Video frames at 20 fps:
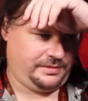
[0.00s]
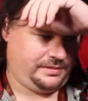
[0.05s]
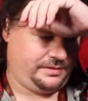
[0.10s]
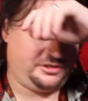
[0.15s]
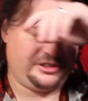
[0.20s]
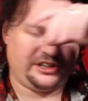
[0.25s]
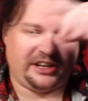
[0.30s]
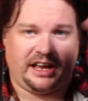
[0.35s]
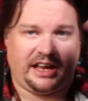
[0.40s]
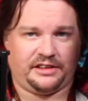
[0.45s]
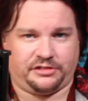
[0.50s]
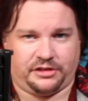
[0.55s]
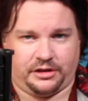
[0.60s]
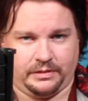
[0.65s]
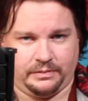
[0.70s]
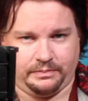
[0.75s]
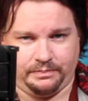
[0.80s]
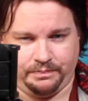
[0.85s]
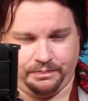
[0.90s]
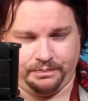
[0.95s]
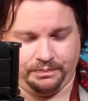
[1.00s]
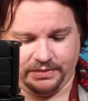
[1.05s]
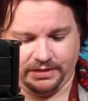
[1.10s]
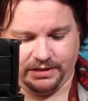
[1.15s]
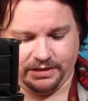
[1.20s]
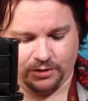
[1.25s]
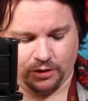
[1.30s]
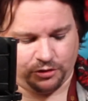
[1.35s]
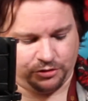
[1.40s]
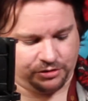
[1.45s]

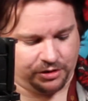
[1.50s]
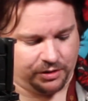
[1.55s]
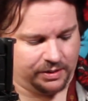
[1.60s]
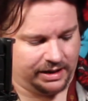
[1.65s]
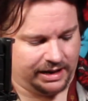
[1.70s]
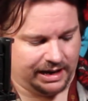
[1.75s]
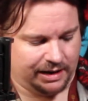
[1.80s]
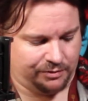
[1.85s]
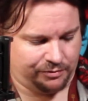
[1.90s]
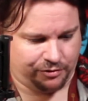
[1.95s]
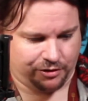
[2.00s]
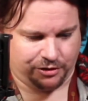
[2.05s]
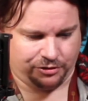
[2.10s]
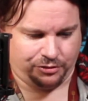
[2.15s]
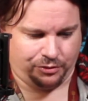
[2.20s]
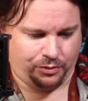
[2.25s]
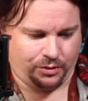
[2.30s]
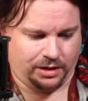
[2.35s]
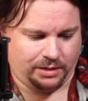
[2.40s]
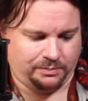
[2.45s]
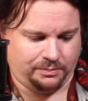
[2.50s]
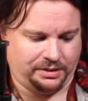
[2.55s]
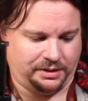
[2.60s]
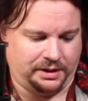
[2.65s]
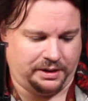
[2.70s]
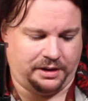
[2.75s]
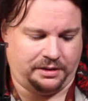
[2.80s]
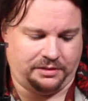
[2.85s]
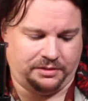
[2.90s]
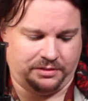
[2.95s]
Costco account for her tour company,
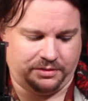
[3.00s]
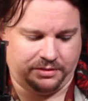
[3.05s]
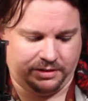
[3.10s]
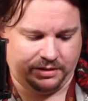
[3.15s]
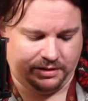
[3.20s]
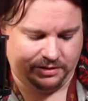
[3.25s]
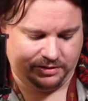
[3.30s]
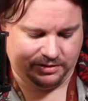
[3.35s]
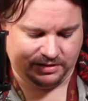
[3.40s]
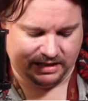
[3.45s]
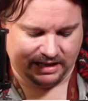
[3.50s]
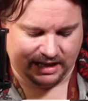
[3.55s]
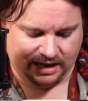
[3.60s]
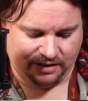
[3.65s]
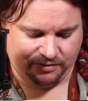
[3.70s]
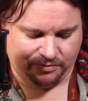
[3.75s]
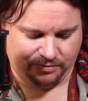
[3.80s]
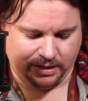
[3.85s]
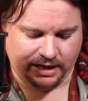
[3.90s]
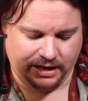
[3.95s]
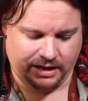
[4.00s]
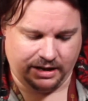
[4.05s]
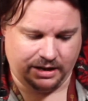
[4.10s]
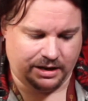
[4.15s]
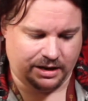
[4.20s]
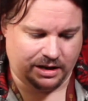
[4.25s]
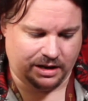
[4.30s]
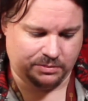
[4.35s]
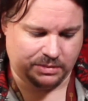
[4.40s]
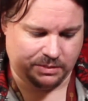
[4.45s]
and she gave me
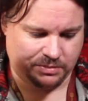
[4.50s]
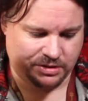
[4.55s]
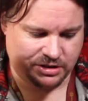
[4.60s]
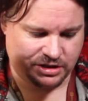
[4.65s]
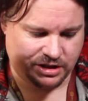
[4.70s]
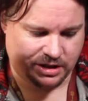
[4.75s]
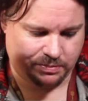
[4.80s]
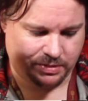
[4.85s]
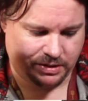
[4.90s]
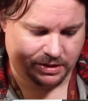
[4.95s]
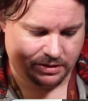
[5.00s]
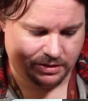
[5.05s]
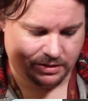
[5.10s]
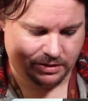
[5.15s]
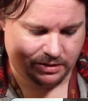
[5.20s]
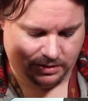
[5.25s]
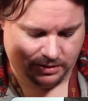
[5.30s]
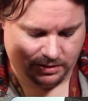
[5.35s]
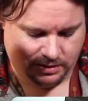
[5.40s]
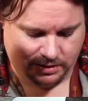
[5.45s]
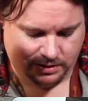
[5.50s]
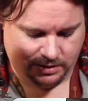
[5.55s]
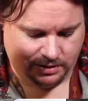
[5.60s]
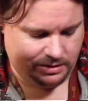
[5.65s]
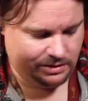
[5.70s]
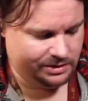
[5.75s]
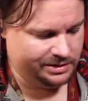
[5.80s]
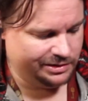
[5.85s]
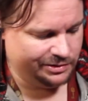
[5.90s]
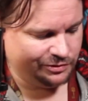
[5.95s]
a membership
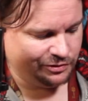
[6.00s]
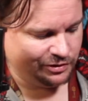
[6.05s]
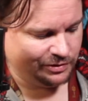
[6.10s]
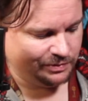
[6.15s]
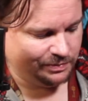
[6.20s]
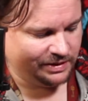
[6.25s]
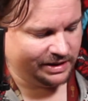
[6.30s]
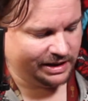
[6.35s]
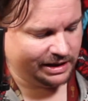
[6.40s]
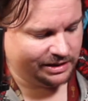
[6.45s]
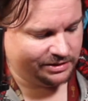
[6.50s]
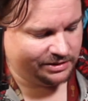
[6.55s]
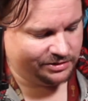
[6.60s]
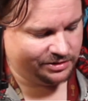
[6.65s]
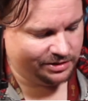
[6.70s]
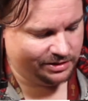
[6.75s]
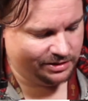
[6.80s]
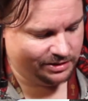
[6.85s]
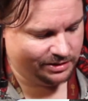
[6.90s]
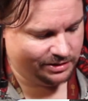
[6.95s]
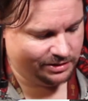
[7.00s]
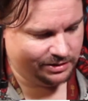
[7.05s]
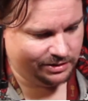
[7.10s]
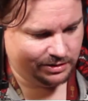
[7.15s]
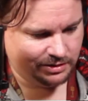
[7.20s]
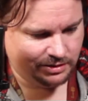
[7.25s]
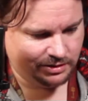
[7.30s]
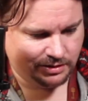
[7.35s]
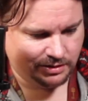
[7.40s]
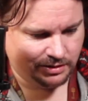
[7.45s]
from that,
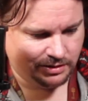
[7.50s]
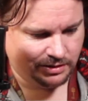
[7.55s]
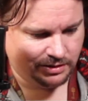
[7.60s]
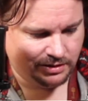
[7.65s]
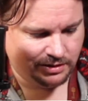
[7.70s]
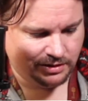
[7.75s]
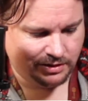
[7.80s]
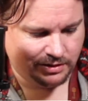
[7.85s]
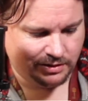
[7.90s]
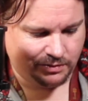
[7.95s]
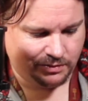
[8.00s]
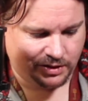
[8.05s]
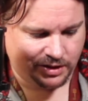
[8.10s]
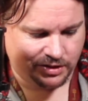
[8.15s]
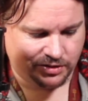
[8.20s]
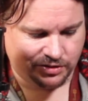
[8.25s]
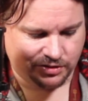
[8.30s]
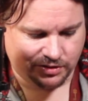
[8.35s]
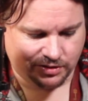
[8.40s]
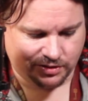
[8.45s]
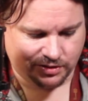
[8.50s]
which